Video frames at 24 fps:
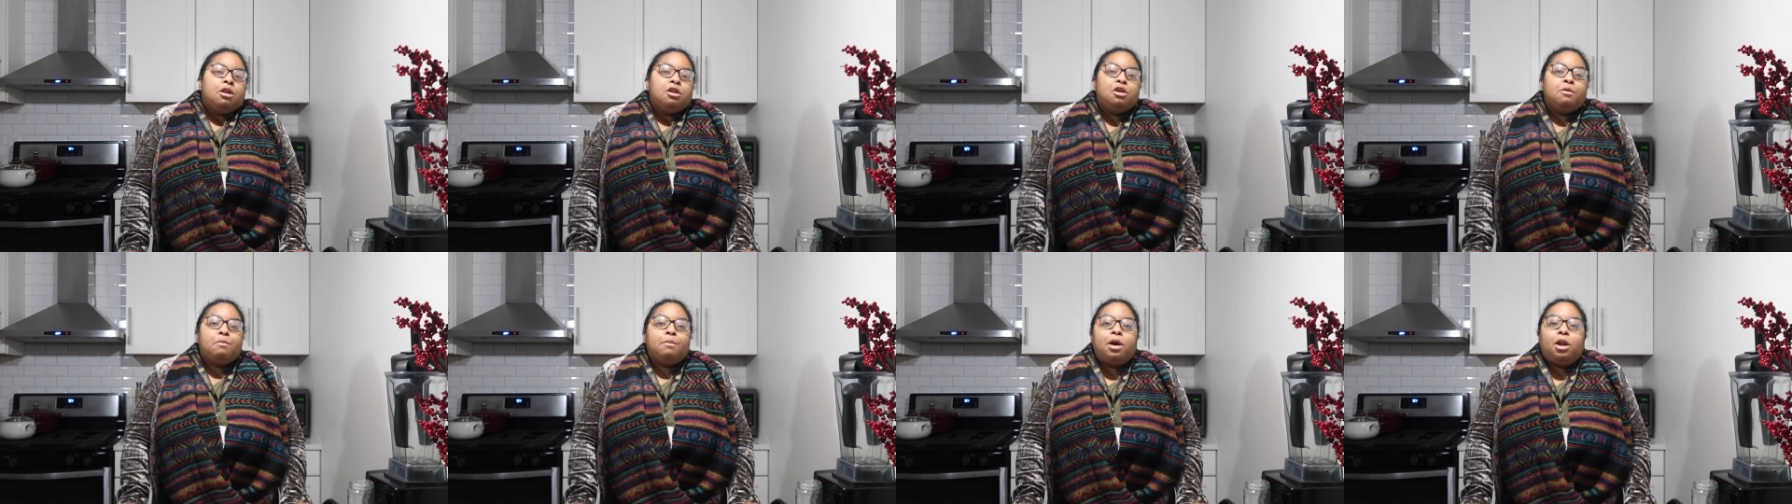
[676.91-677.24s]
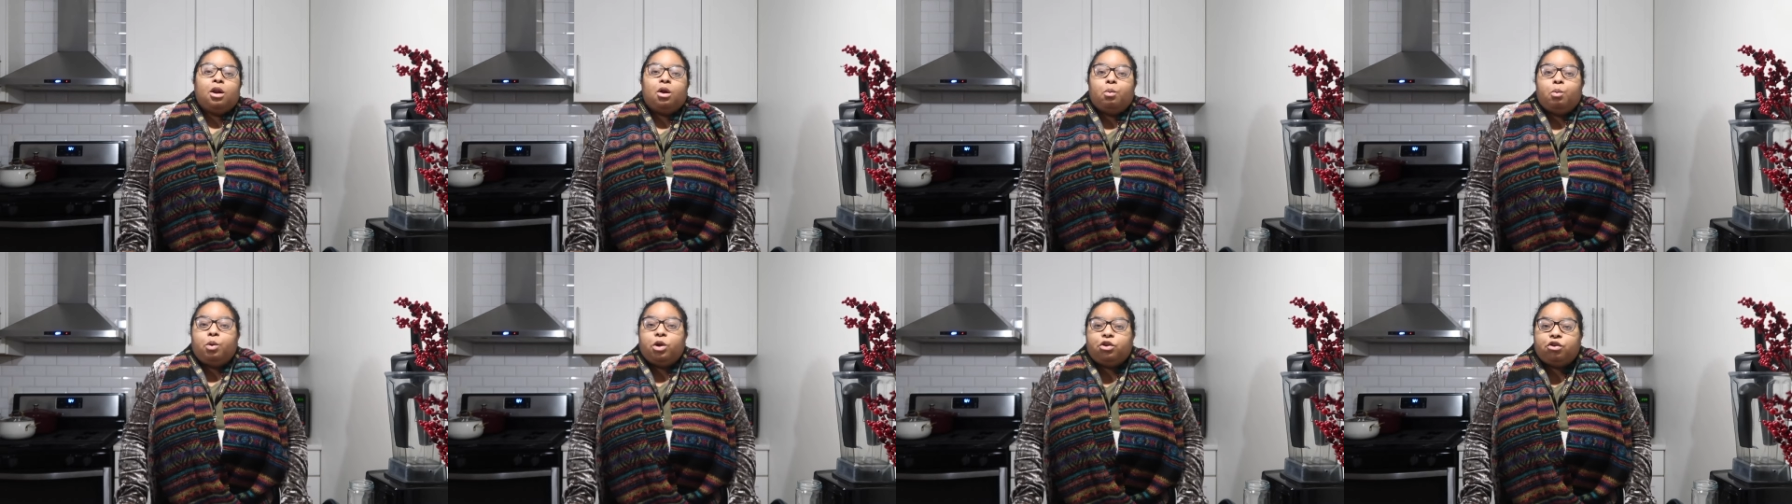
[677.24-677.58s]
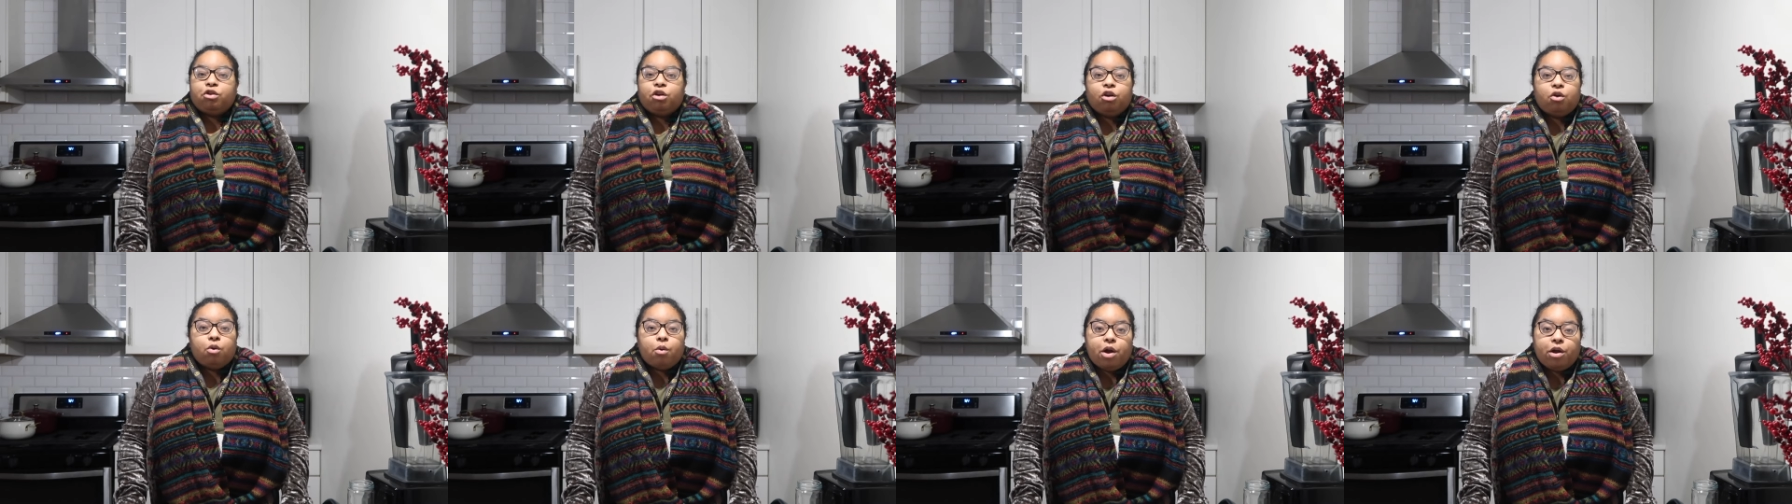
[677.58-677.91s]
no matter what
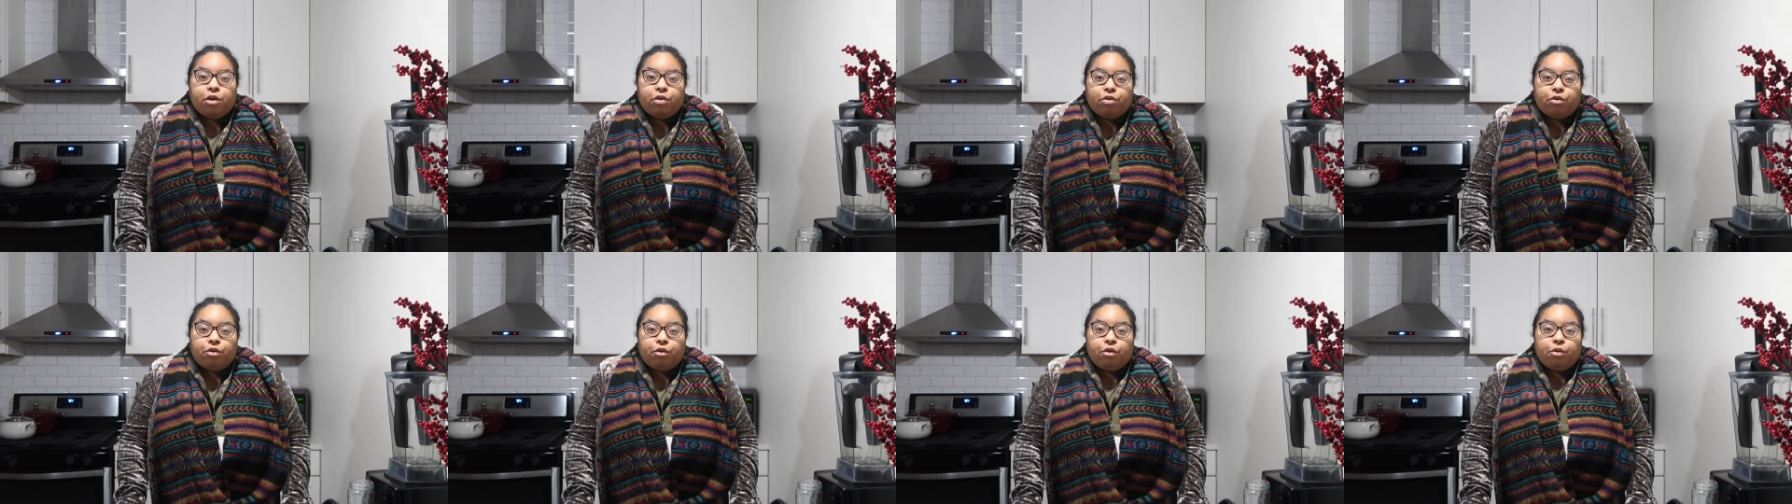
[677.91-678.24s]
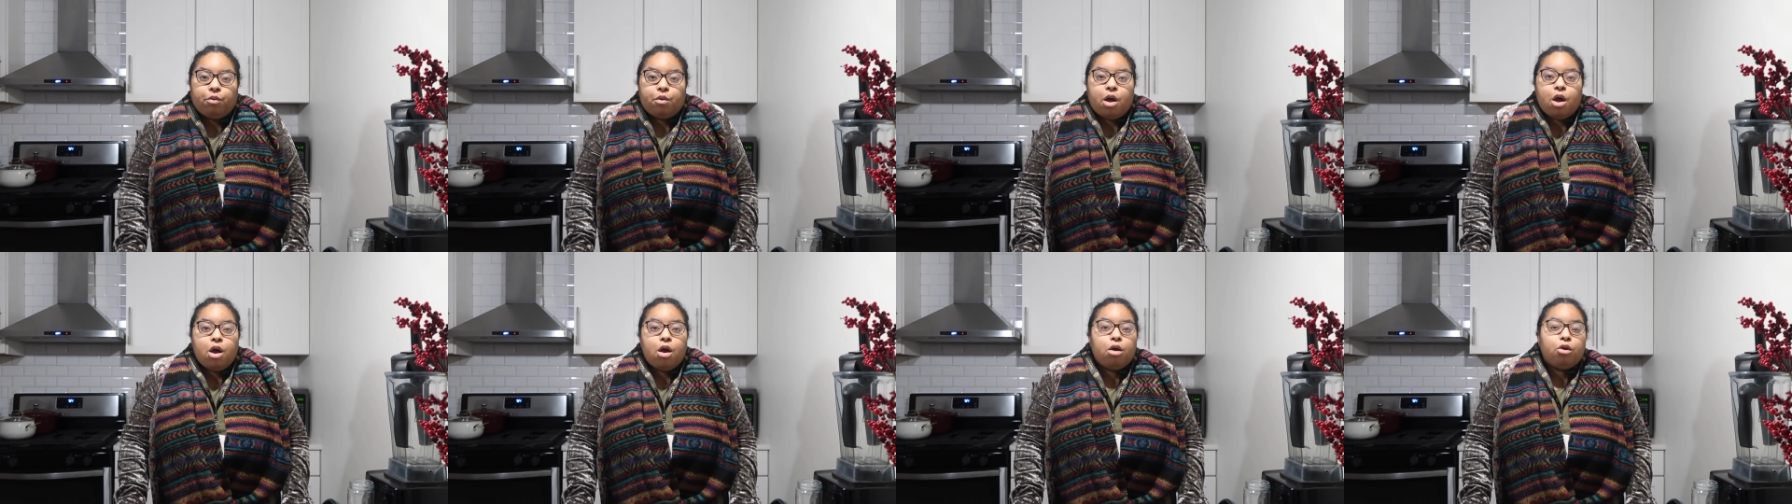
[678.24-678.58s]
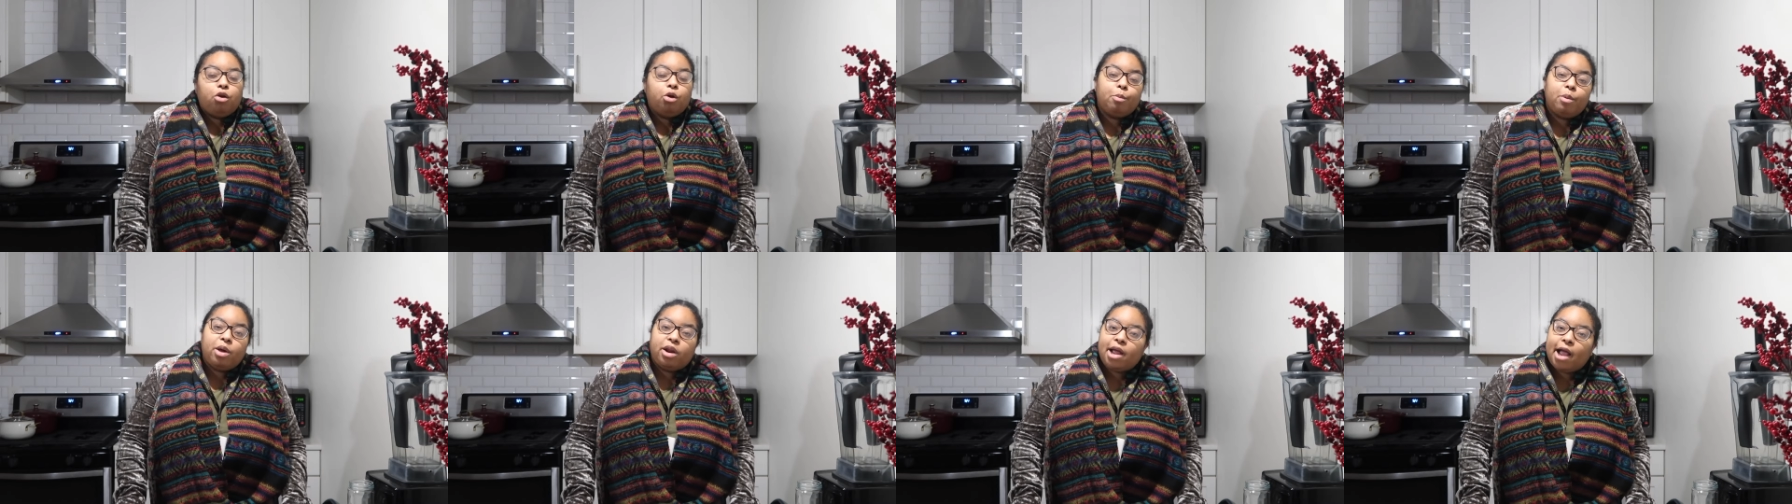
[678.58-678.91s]
you're going through,
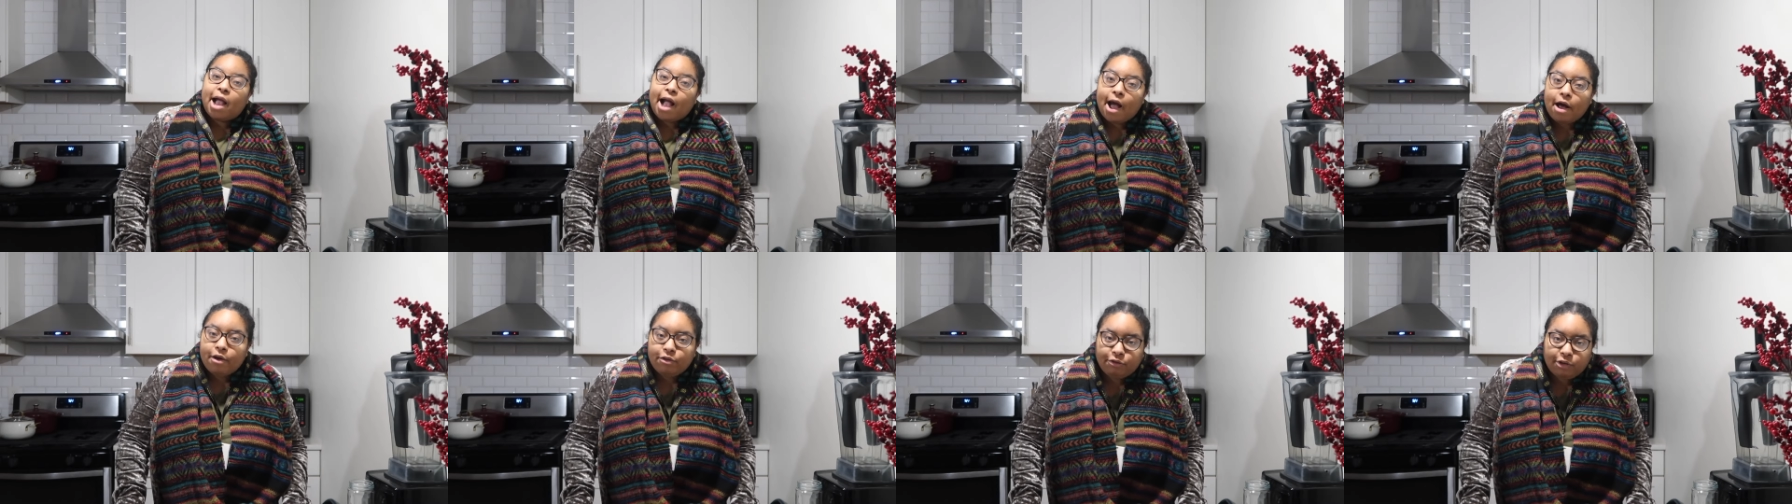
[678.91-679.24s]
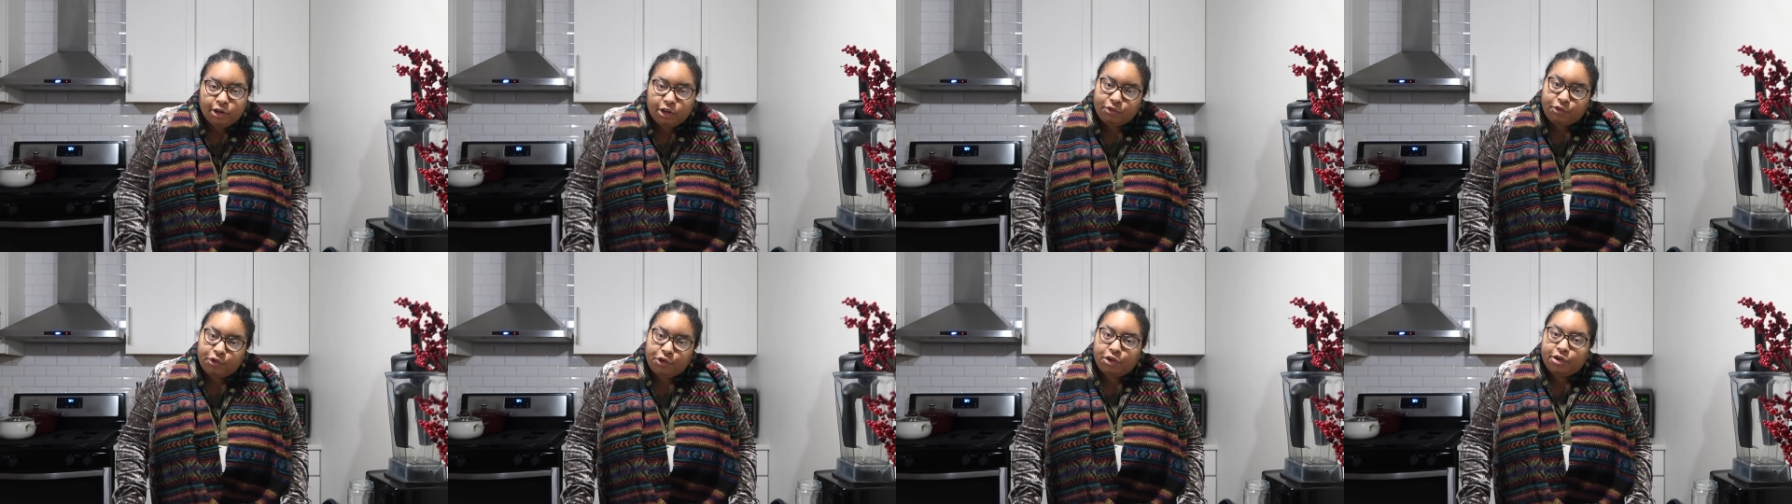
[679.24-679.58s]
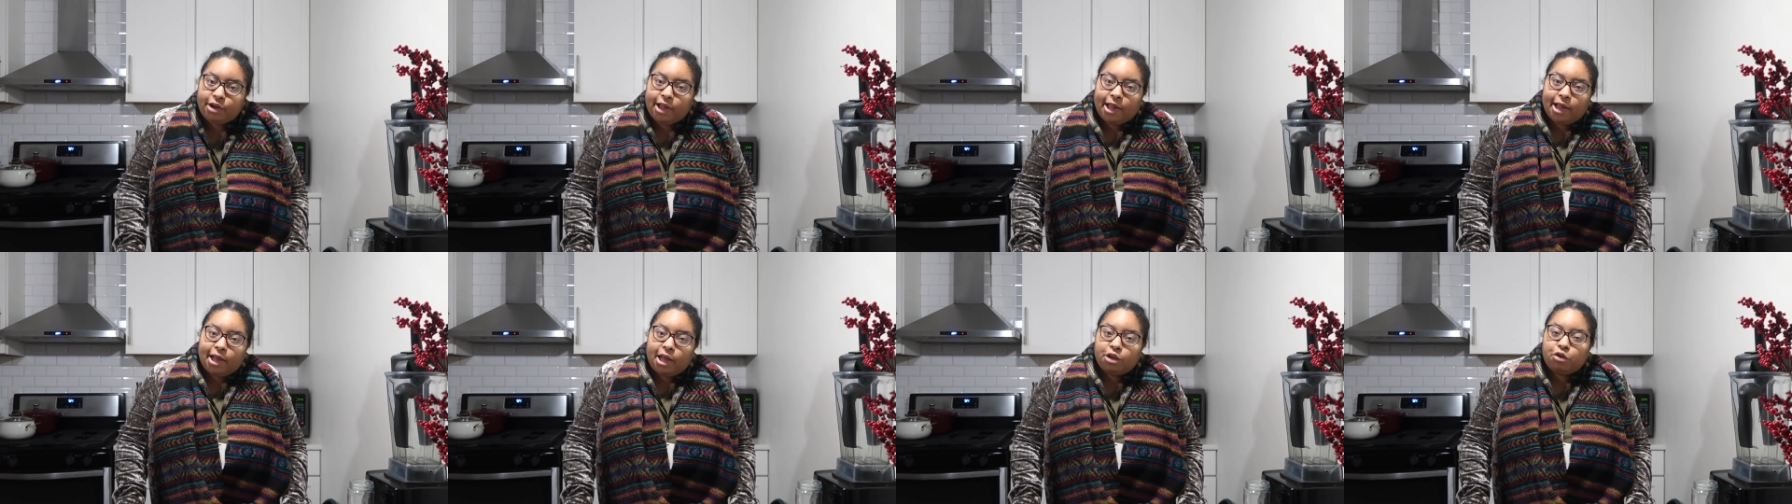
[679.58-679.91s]
no matter how stressful your
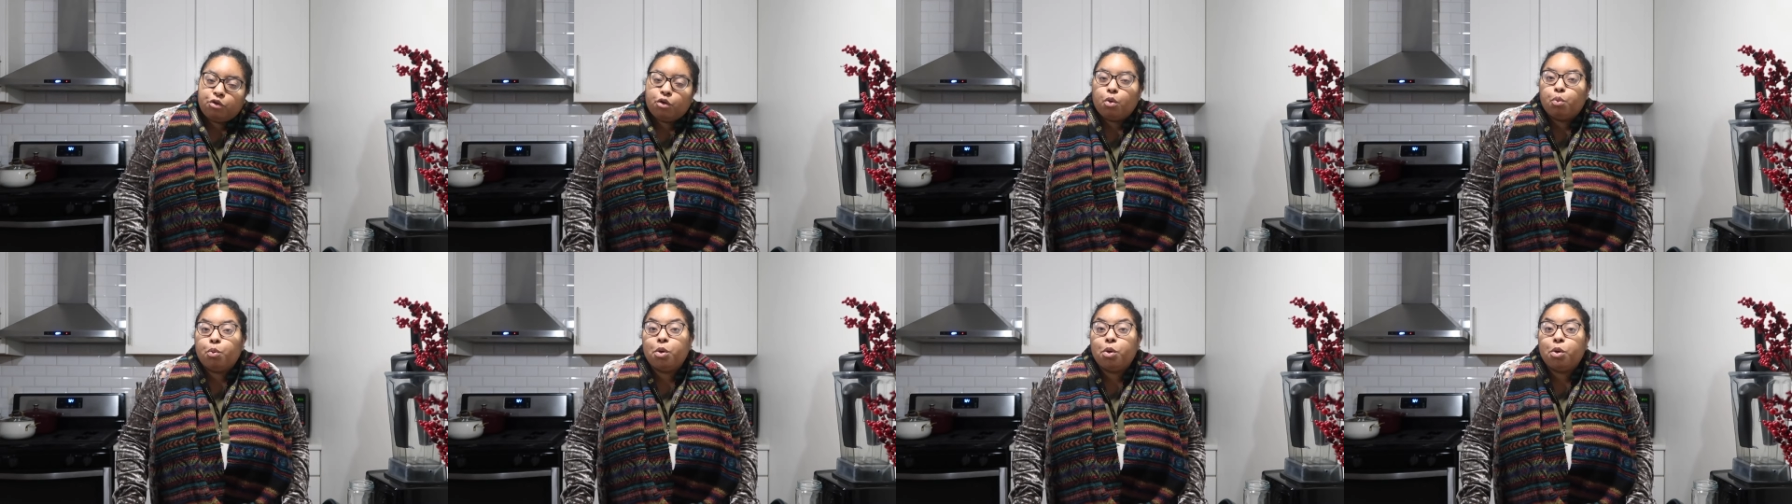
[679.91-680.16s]
day is,